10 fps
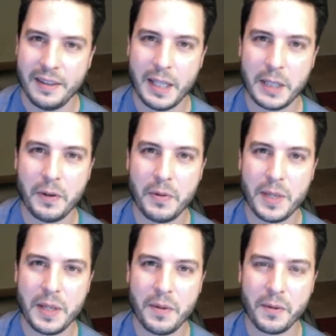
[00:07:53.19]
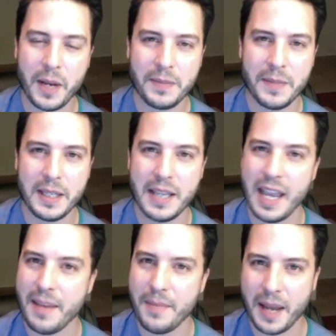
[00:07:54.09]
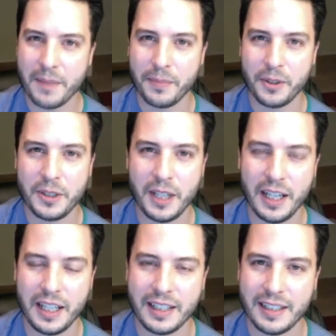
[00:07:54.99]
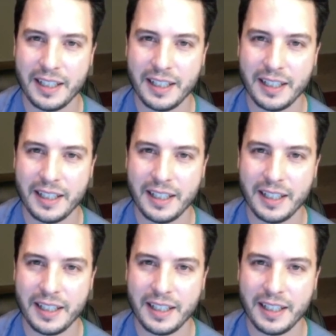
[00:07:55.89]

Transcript: Thanks for everybody that writes me in game. I appreciate it.